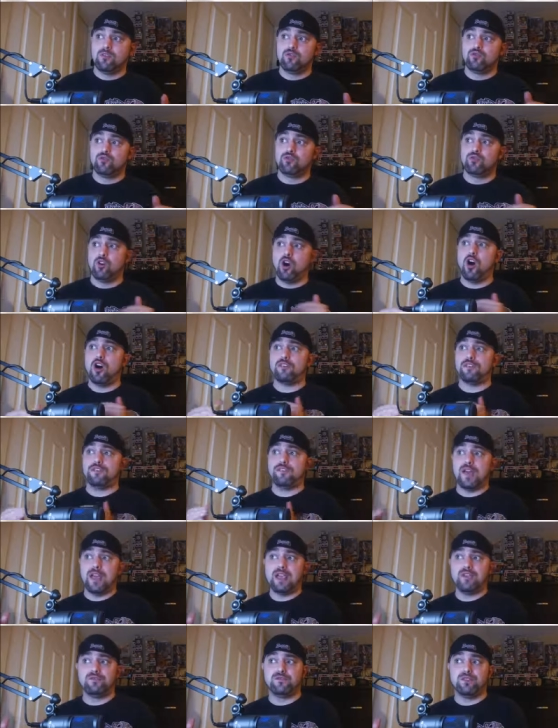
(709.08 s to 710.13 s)
Raw
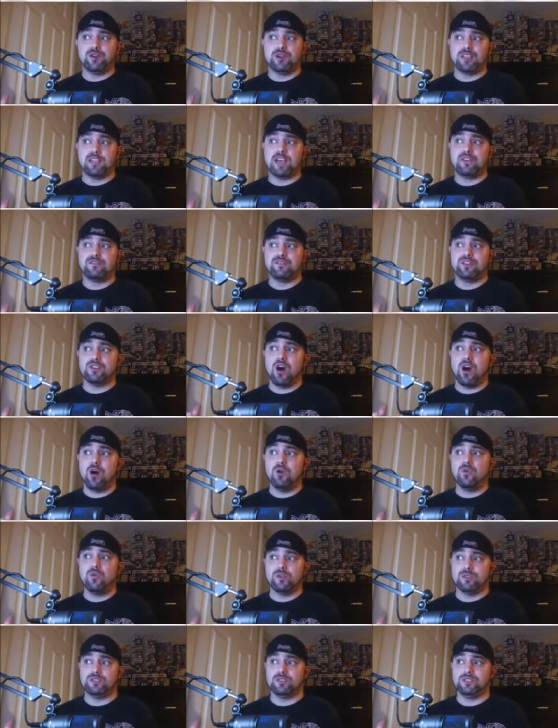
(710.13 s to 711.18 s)
favorite Kevin
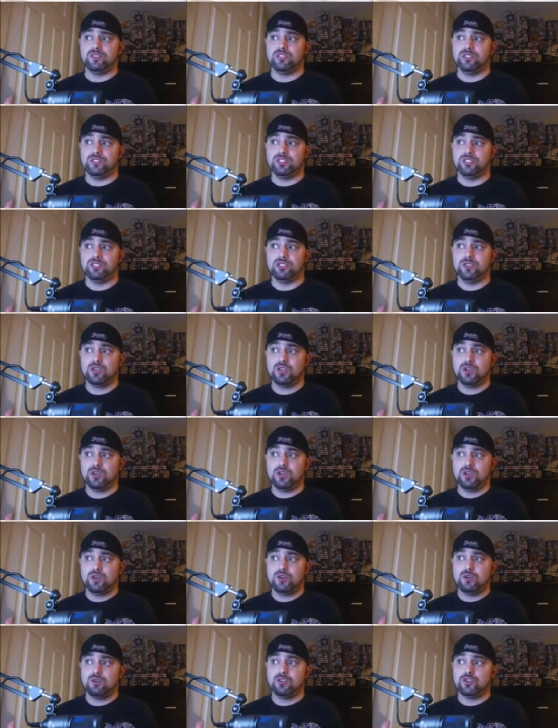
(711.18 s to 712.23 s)
Owens
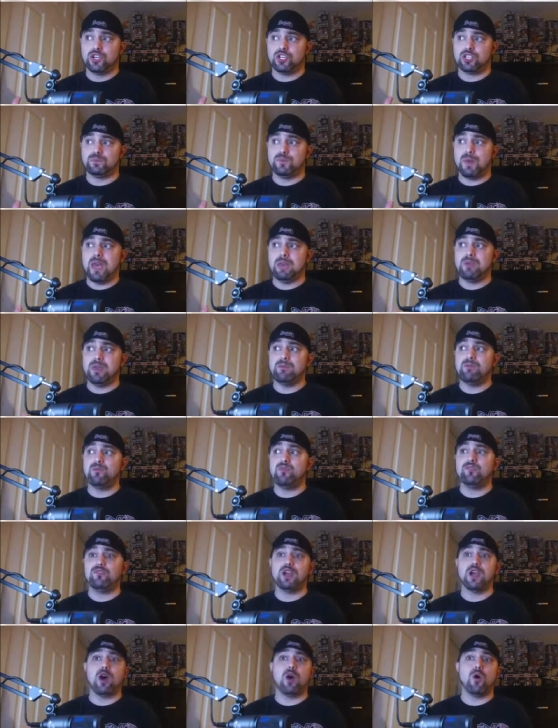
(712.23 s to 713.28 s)
who just may be
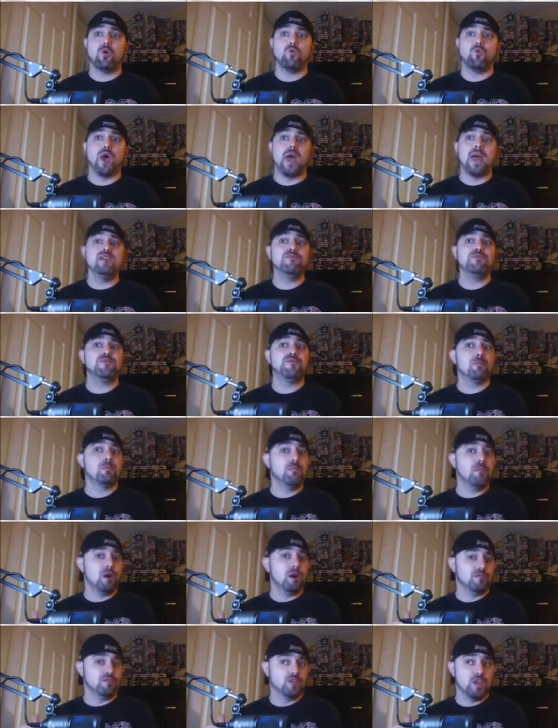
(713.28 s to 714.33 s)
moving away from
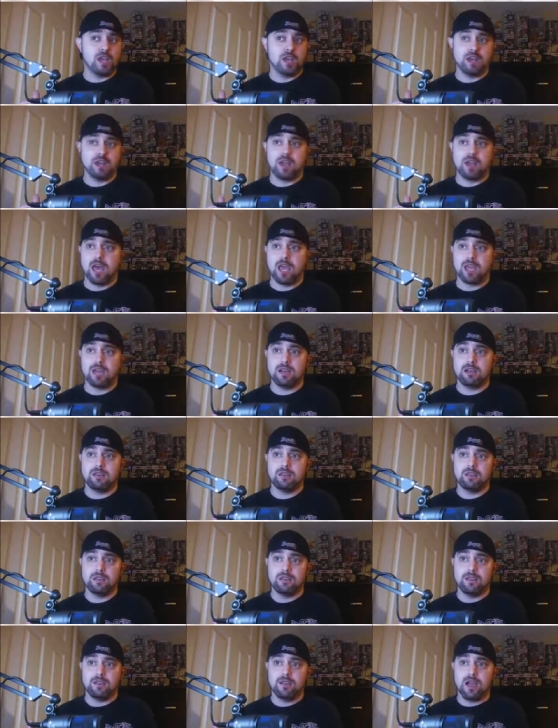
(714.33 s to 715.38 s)
Monday night
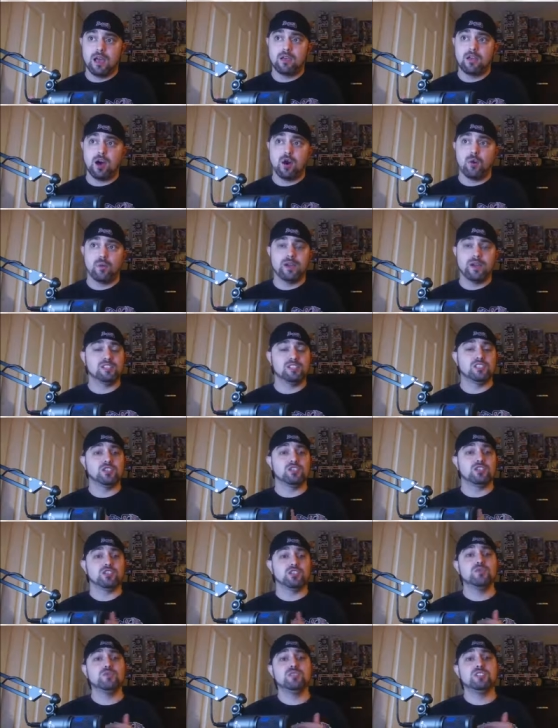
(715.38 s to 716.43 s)
and going to
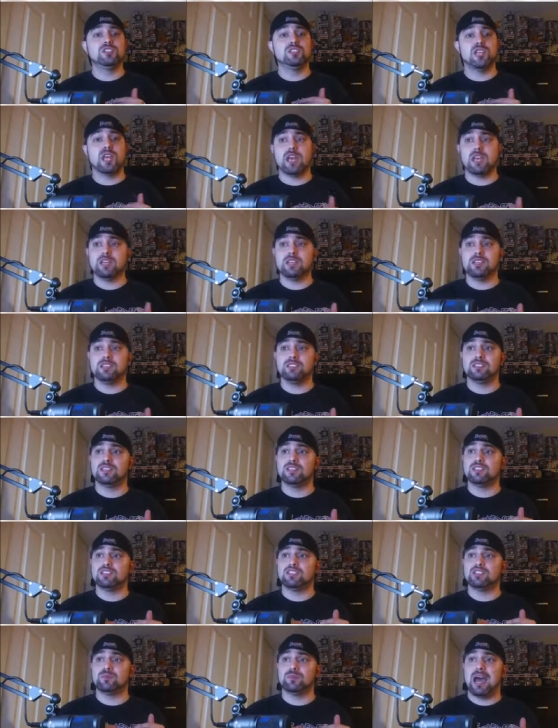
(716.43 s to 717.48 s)
Tuesday's
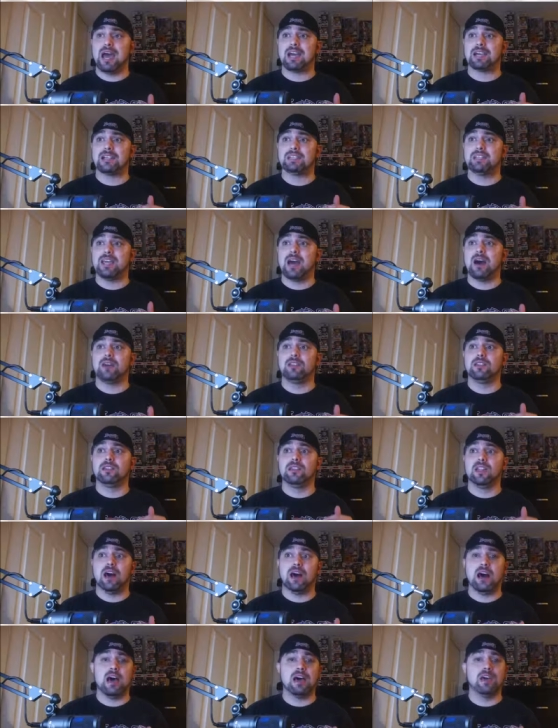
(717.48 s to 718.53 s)
SmackDown
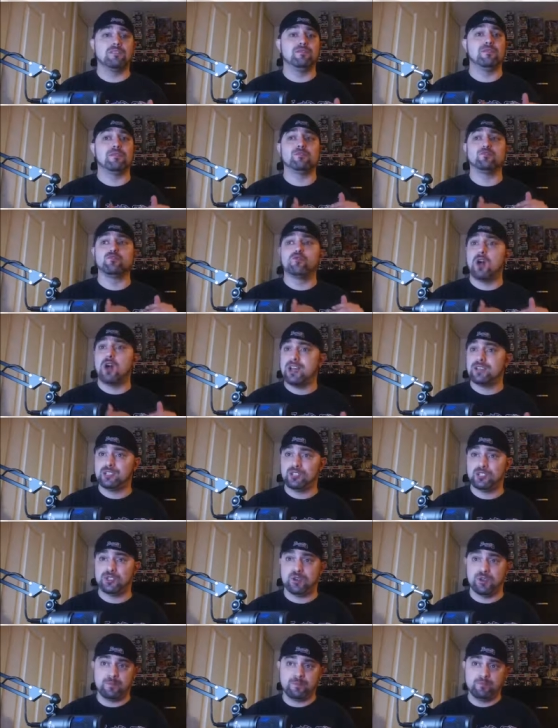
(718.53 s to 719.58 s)
Live
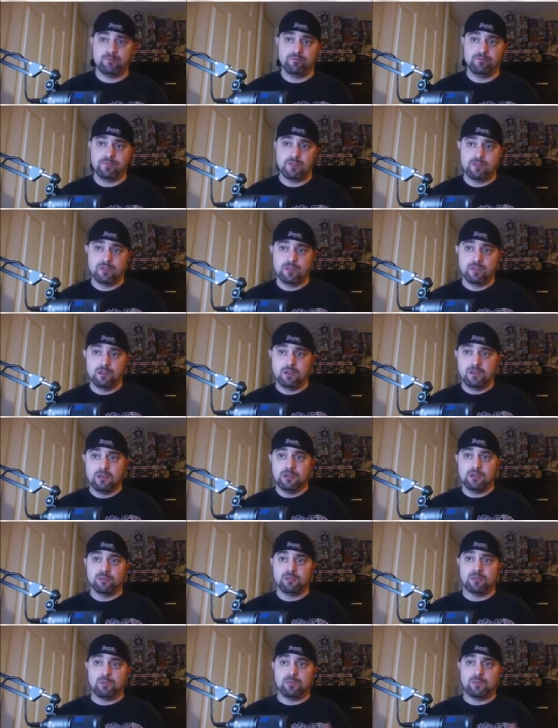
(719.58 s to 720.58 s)
roster. The